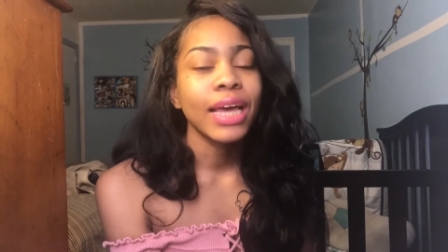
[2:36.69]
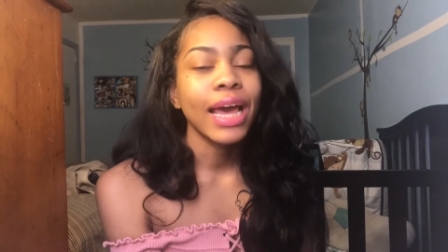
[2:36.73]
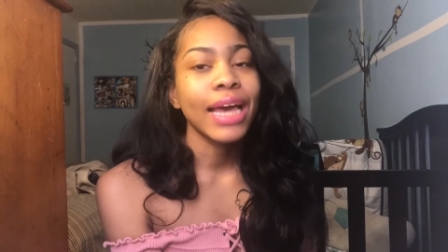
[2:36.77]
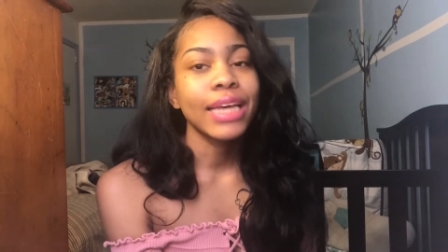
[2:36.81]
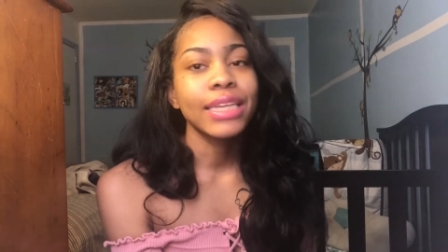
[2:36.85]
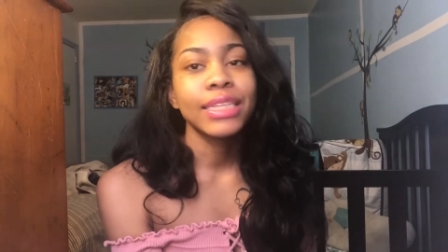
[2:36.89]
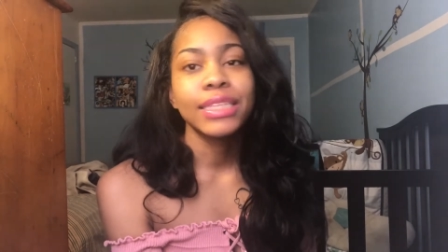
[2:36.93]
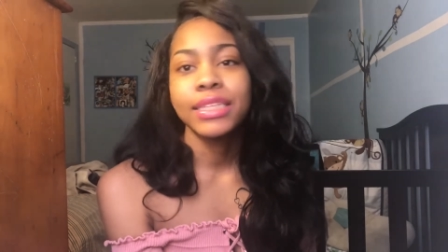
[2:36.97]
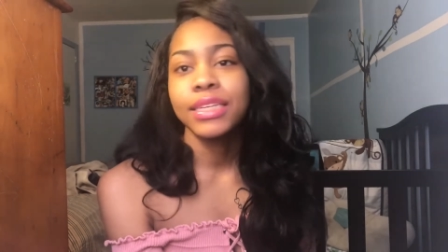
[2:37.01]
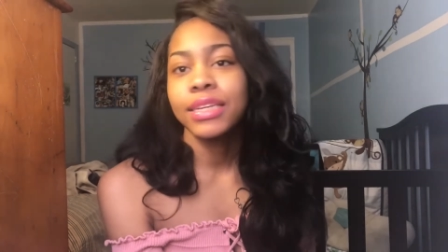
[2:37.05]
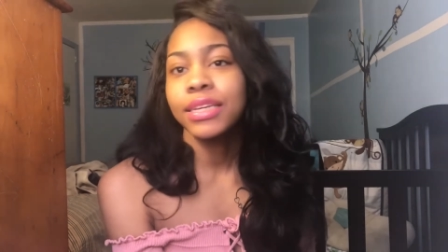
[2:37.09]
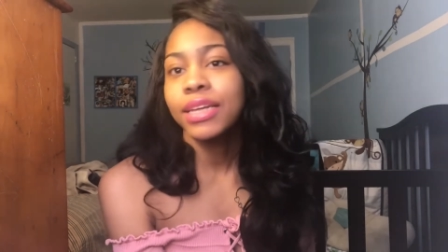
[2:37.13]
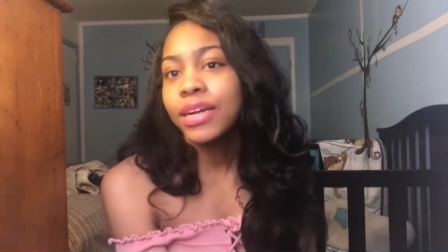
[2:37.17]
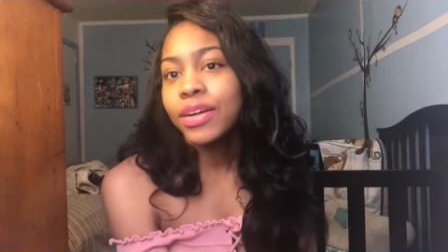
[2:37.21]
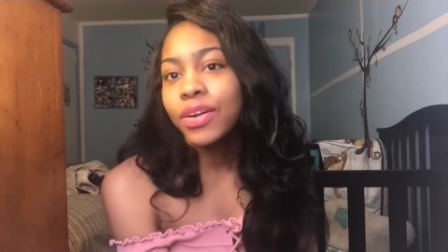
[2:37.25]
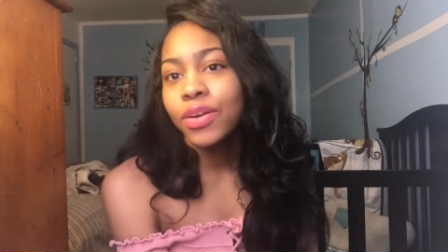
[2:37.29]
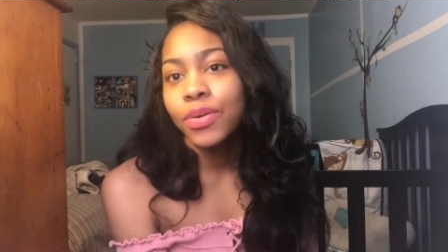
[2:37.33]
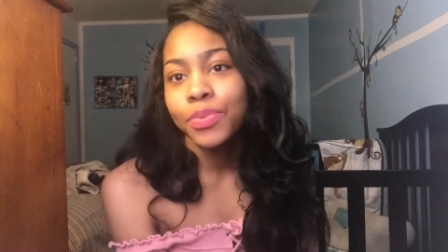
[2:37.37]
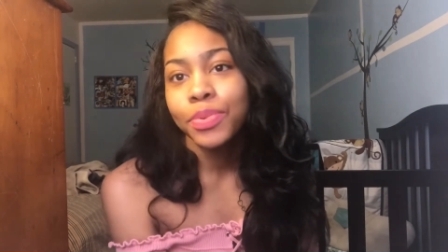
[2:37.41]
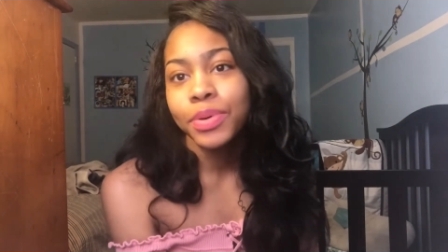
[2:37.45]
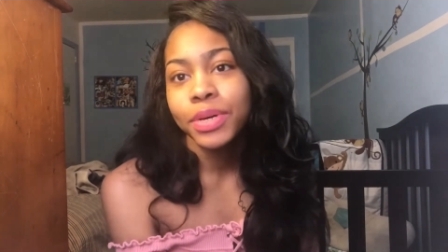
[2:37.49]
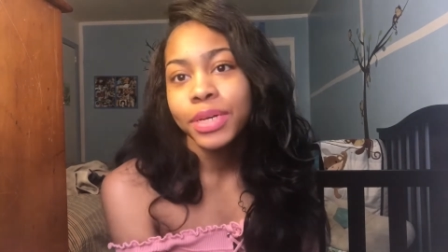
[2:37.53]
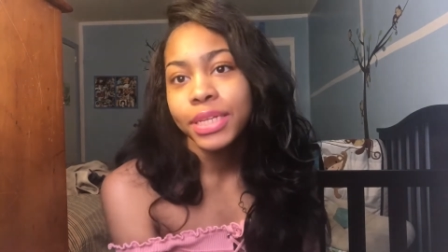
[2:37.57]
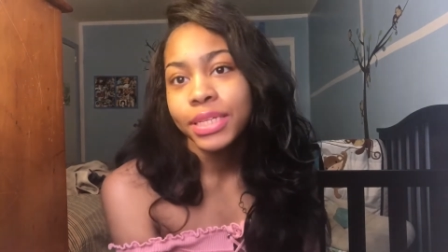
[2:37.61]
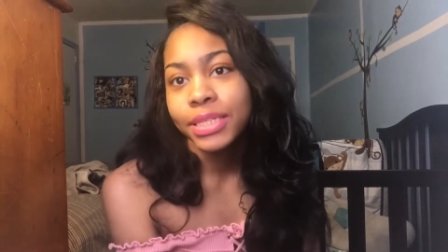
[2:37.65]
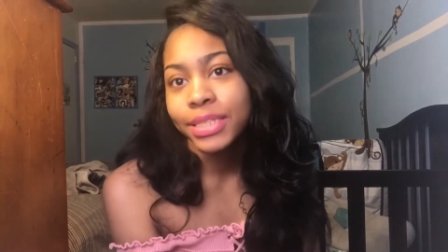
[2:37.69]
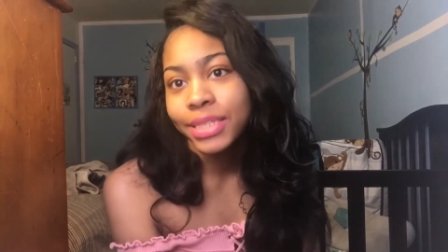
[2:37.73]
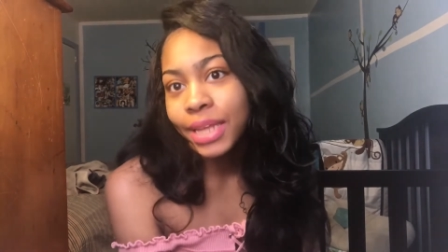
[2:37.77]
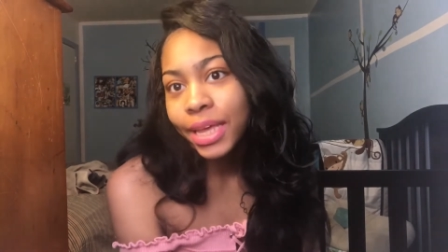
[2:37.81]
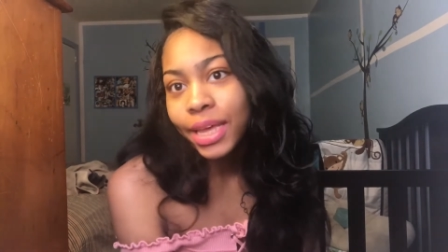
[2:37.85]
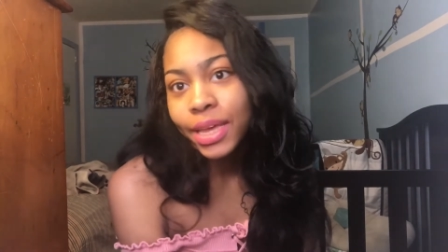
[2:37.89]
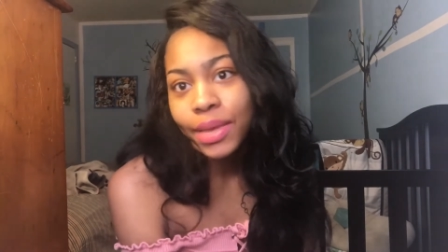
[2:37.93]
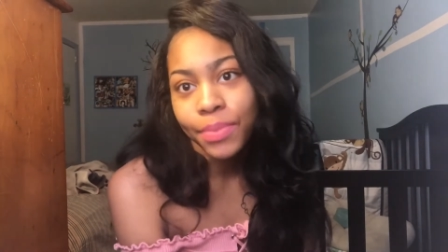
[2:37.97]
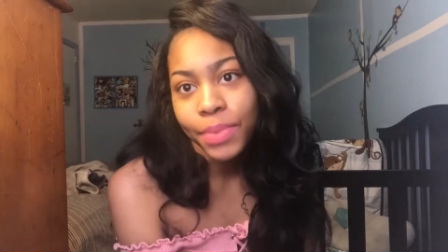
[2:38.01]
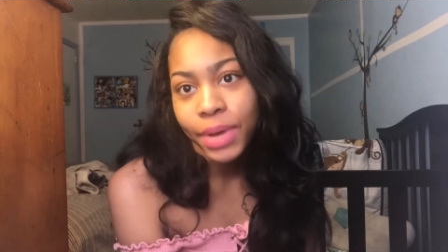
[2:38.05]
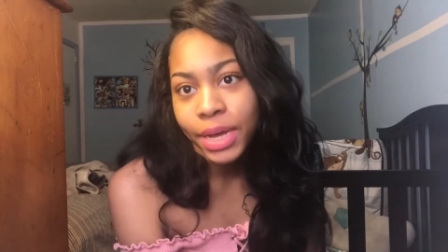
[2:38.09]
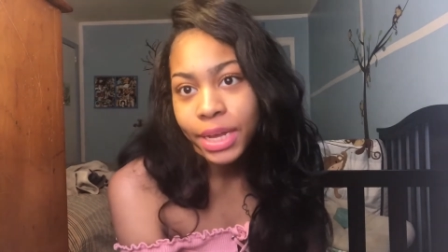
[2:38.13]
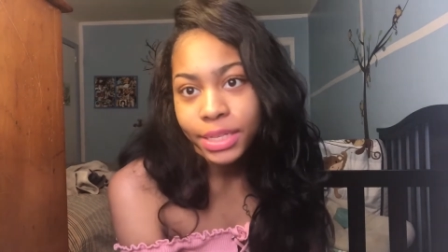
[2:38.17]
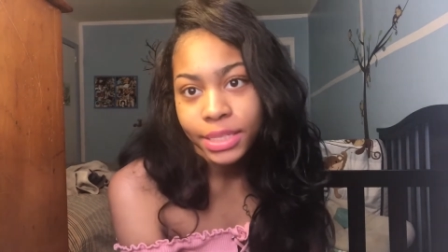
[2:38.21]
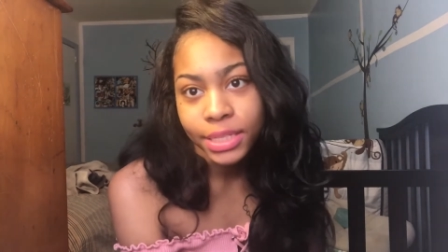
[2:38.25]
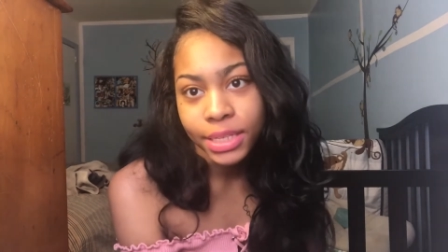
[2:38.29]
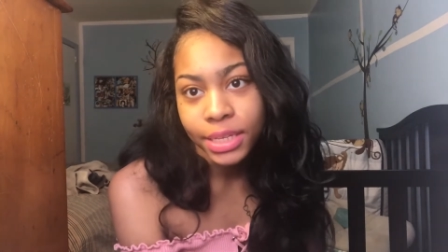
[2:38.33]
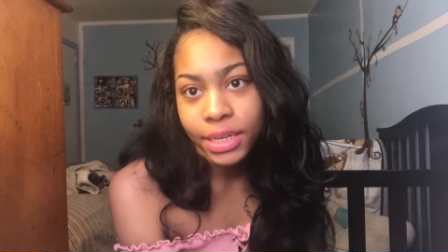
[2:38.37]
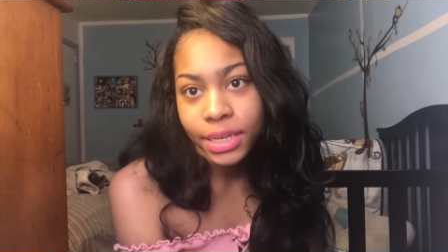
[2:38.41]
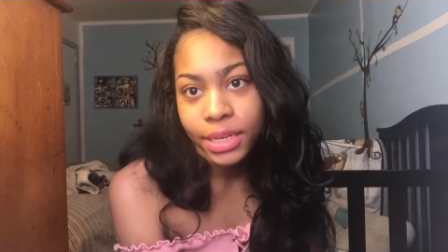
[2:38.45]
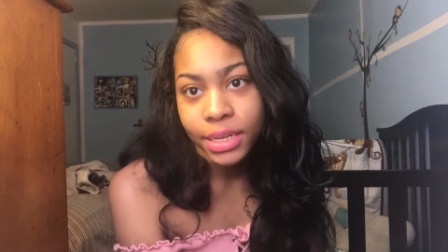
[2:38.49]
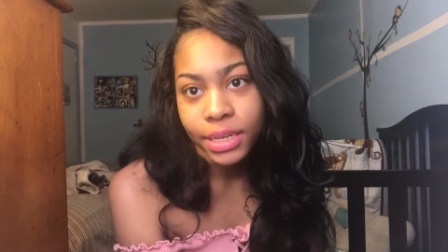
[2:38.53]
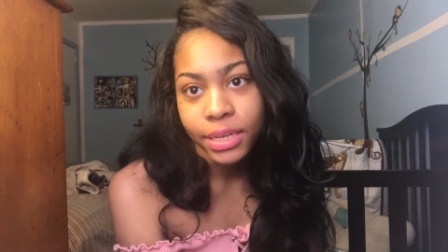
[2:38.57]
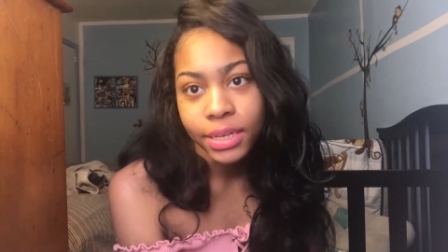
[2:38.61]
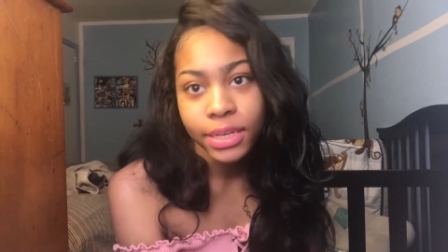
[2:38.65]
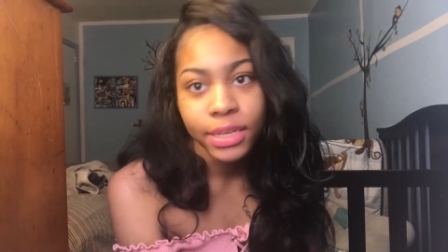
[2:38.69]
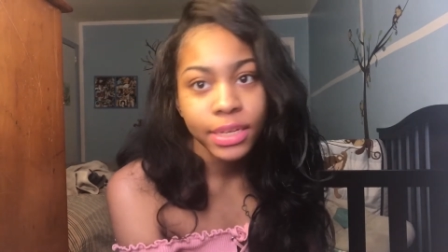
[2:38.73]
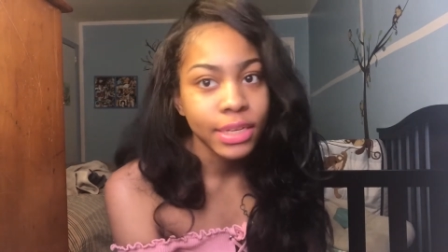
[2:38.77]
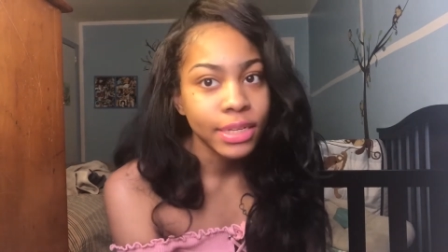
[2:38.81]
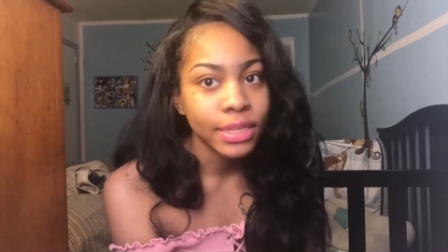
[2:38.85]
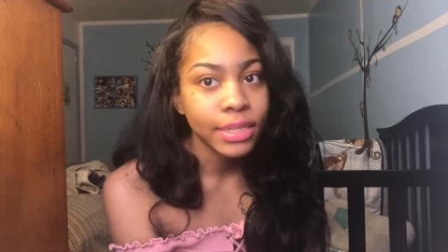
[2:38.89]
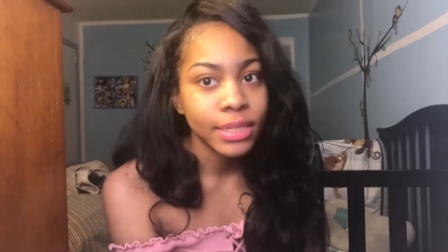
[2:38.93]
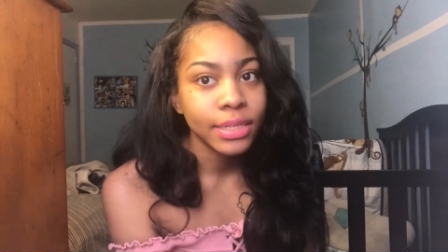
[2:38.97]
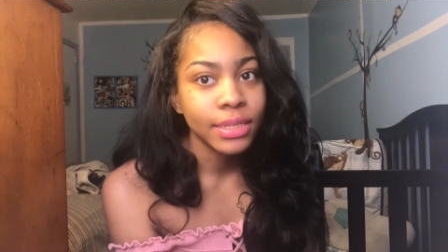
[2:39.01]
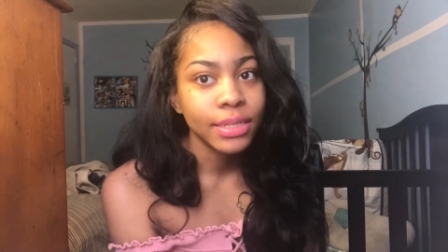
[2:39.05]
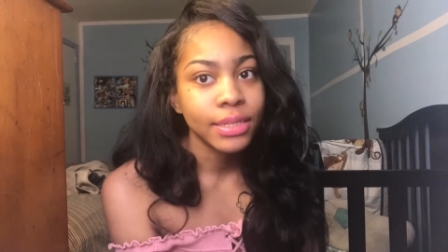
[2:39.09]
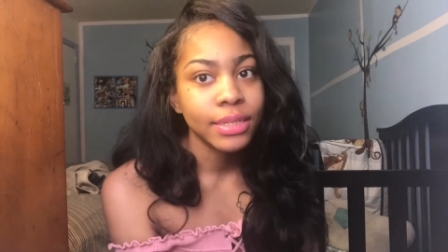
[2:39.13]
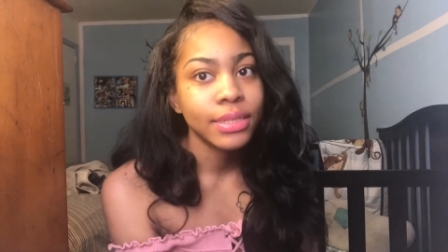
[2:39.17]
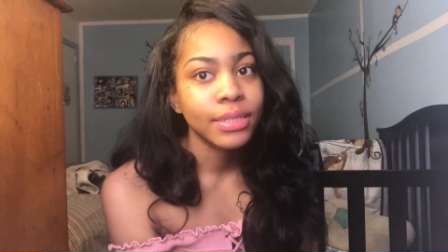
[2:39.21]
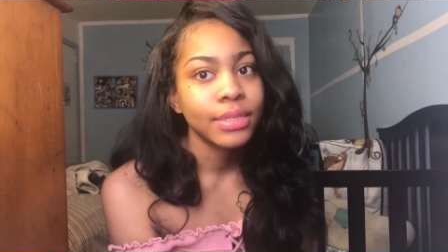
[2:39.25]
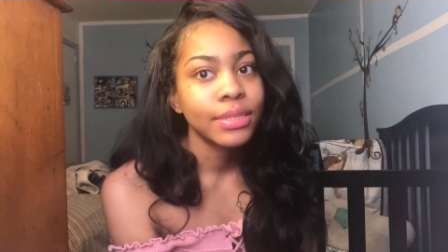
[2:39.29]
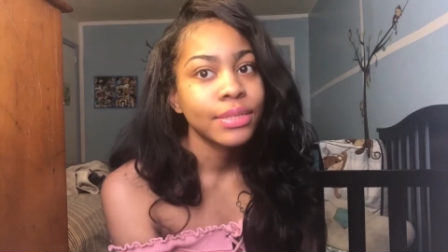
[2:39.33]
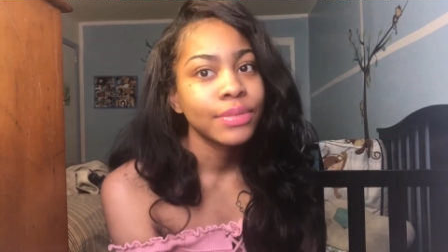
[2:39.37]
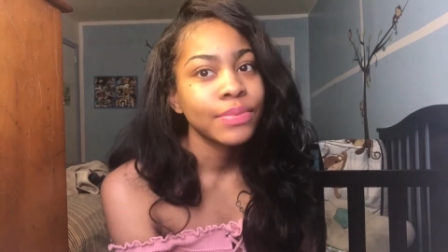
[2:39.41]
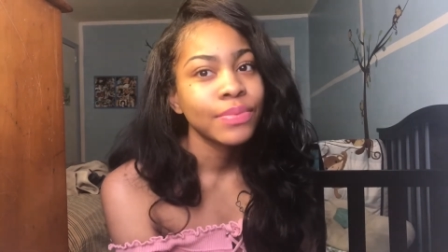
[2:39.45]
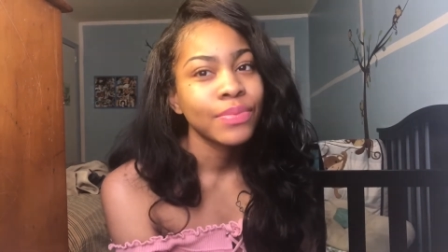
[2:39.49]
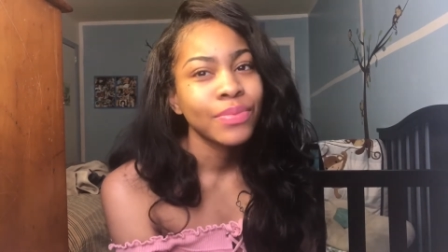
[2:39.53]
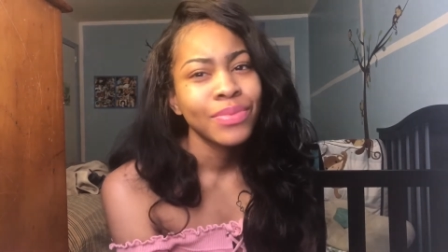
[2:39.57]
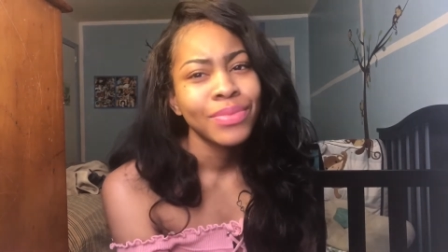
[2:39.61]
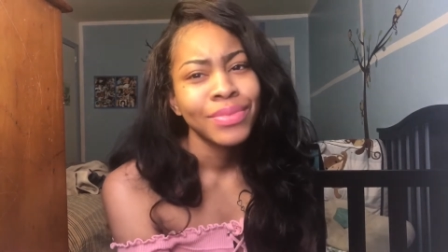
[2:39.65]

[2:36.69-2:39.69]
I still not going to put his name out there, because...